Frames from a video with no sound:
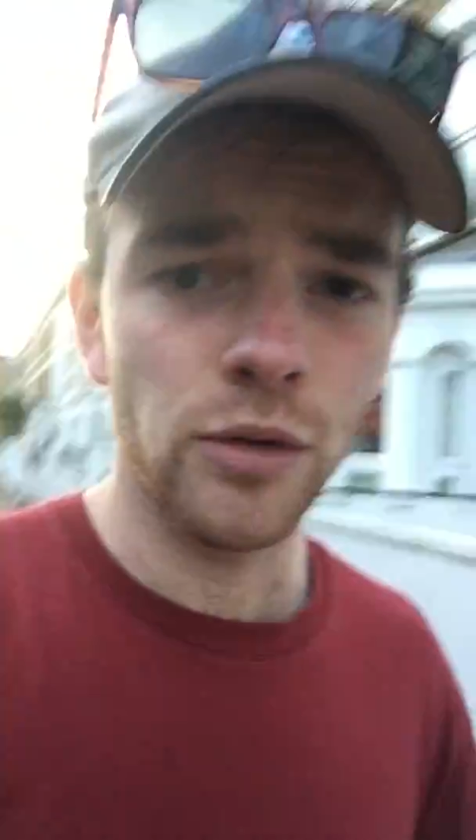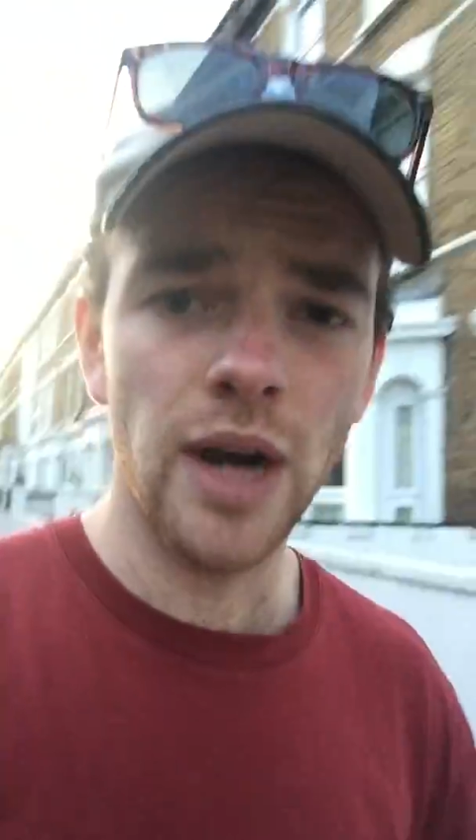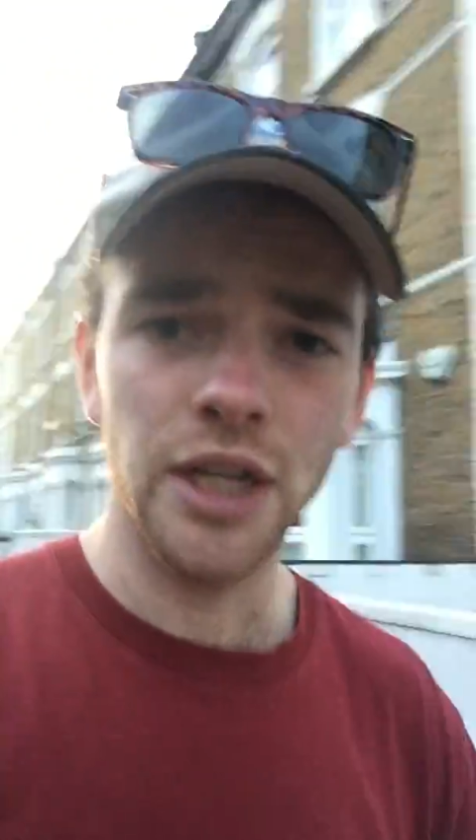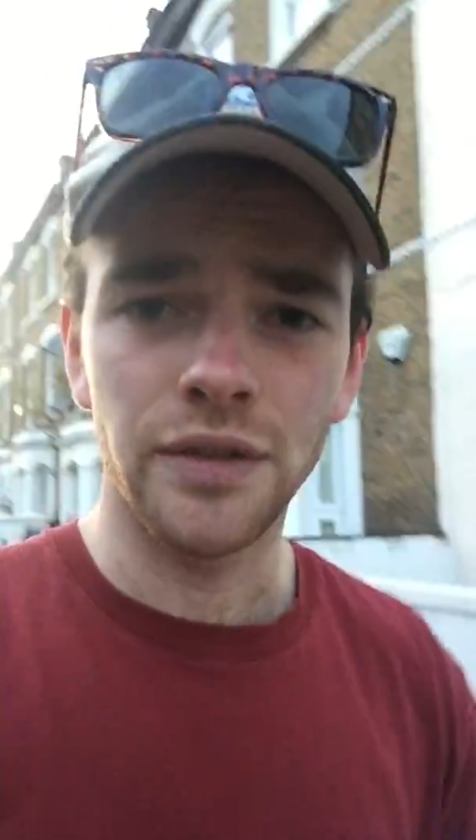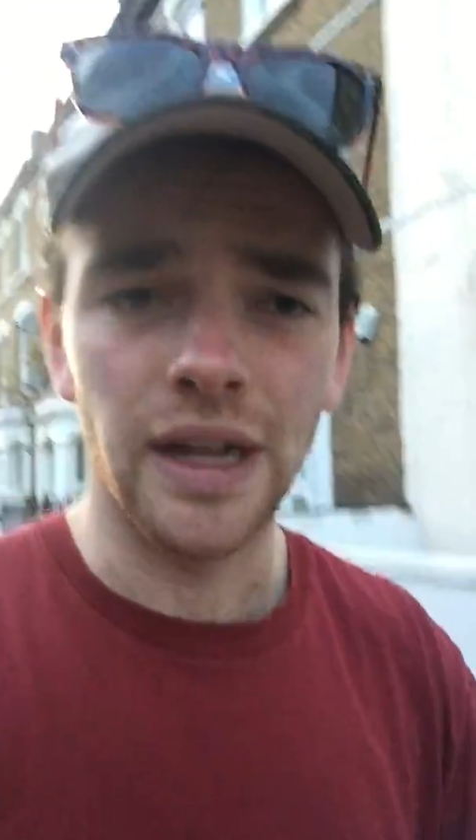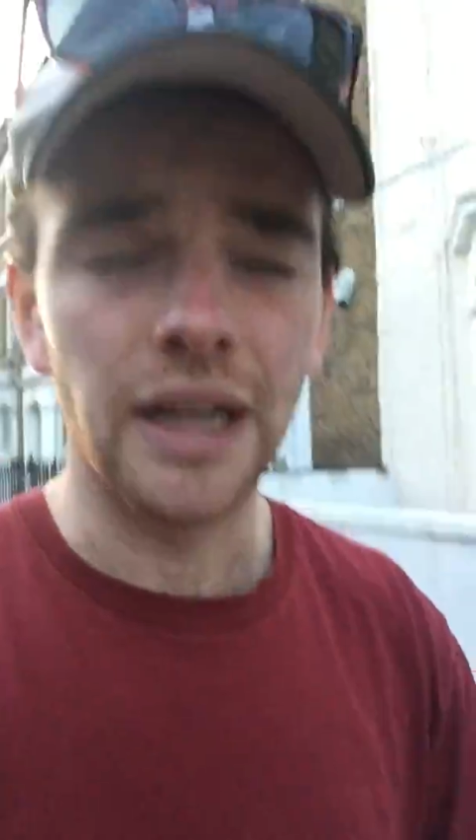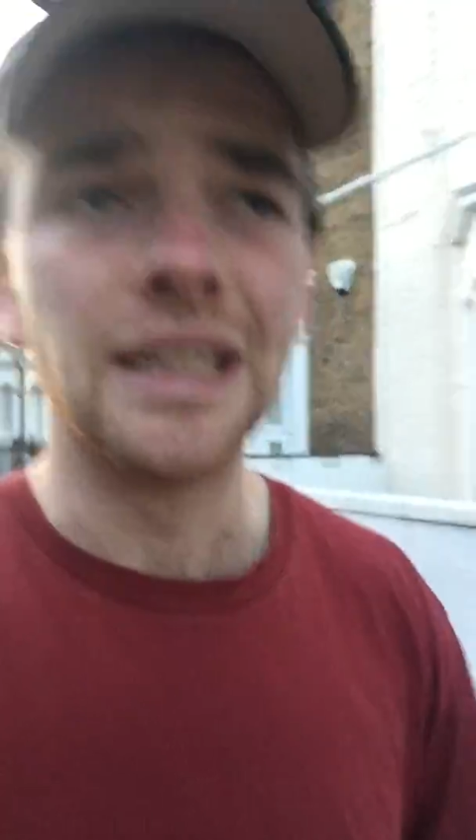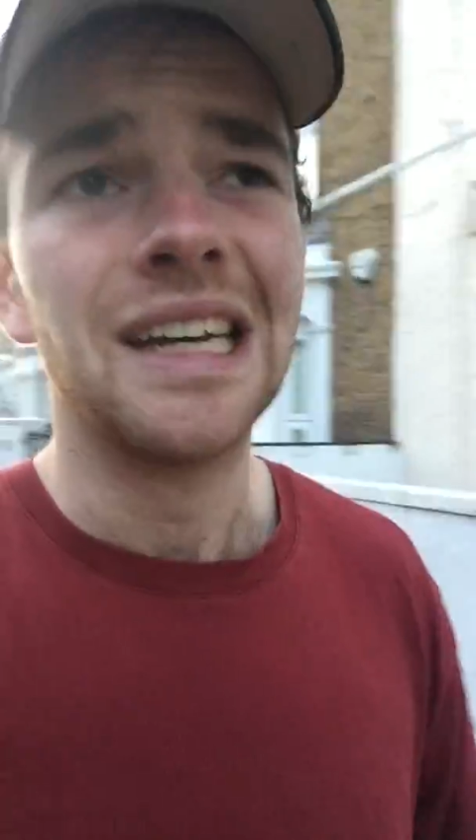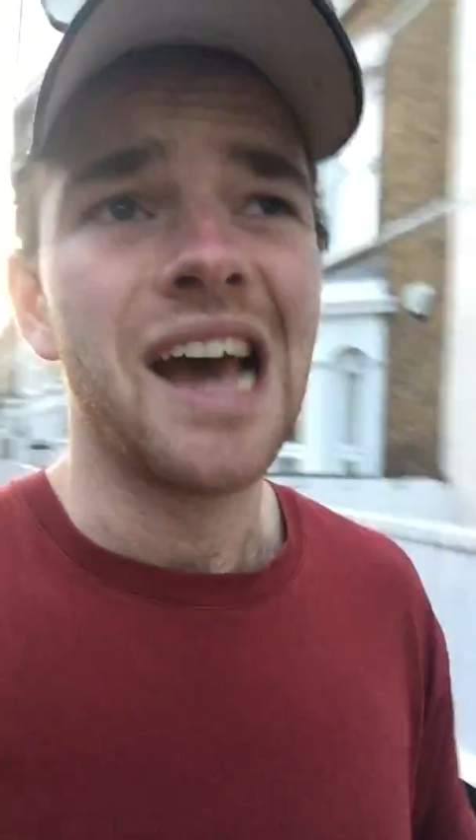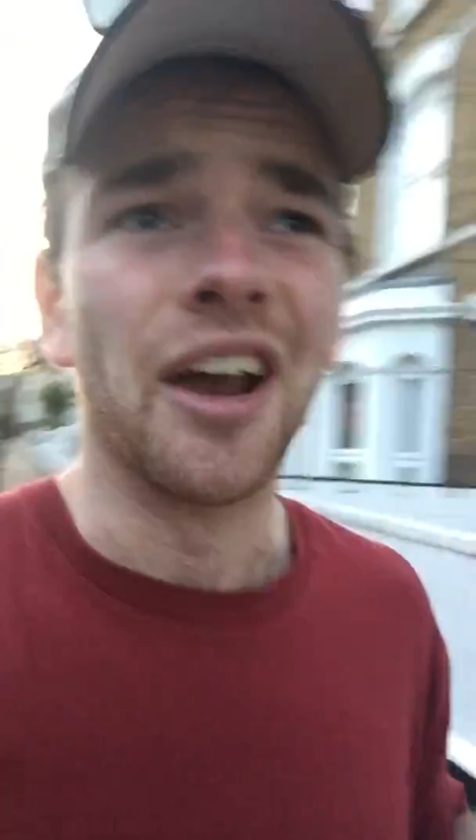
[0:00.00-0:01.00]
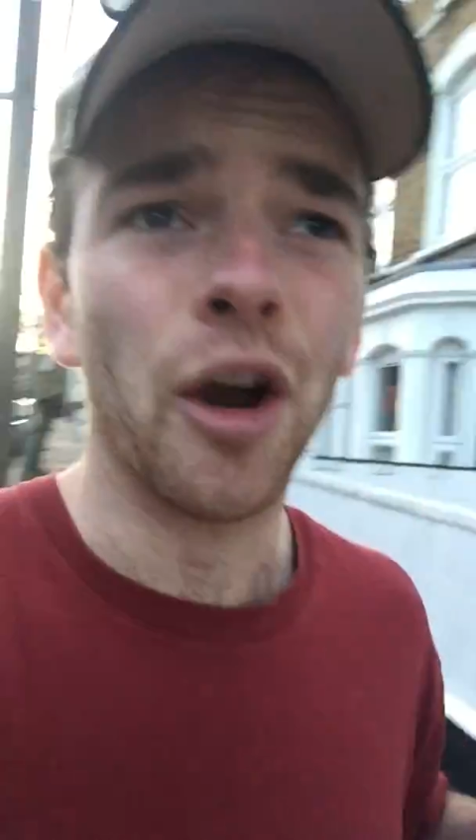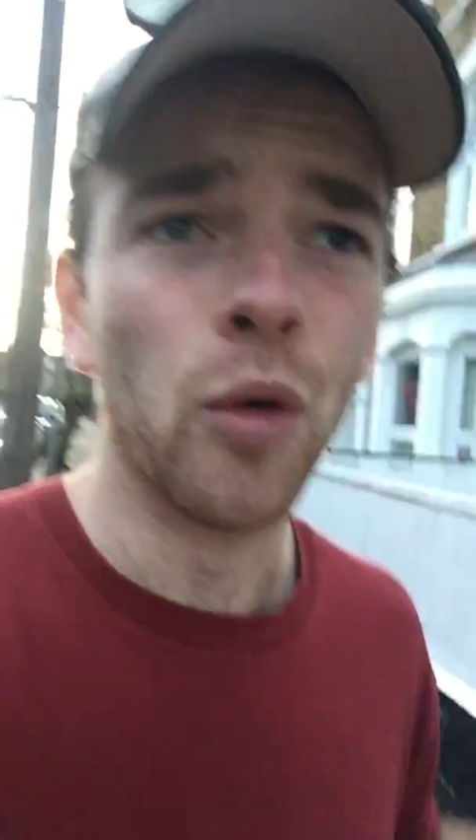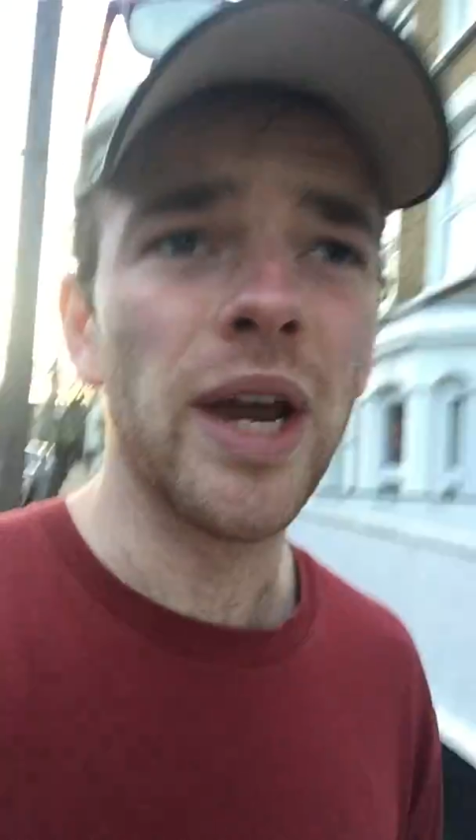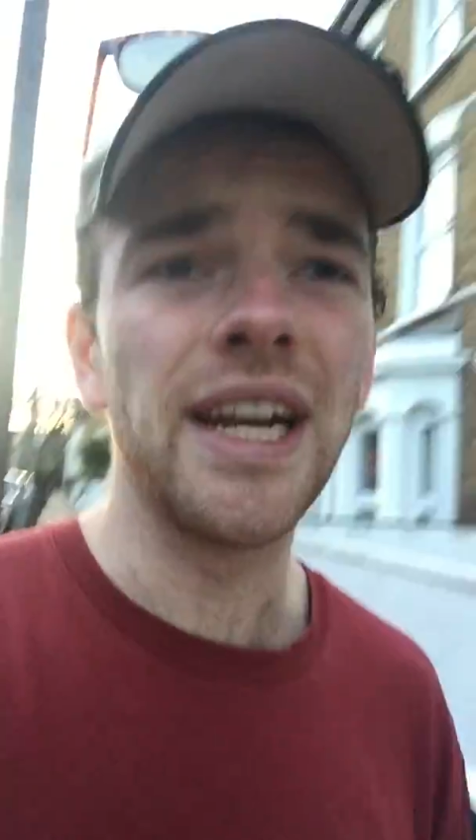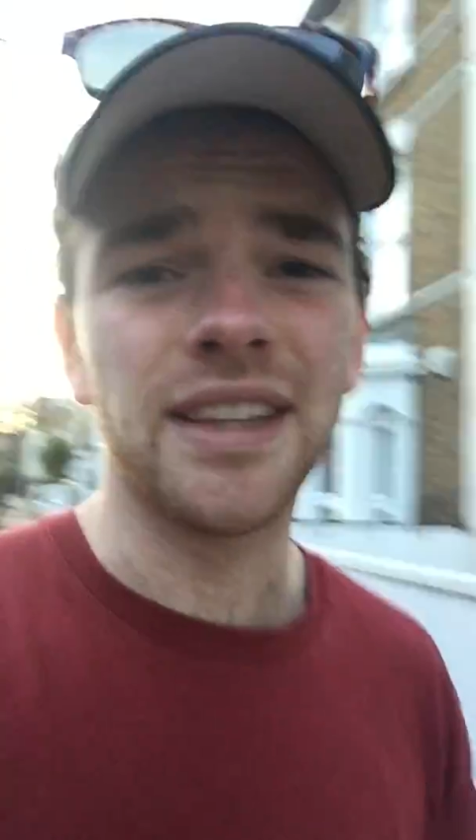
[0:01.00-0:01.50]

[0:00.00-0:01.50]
Rashford out, and I really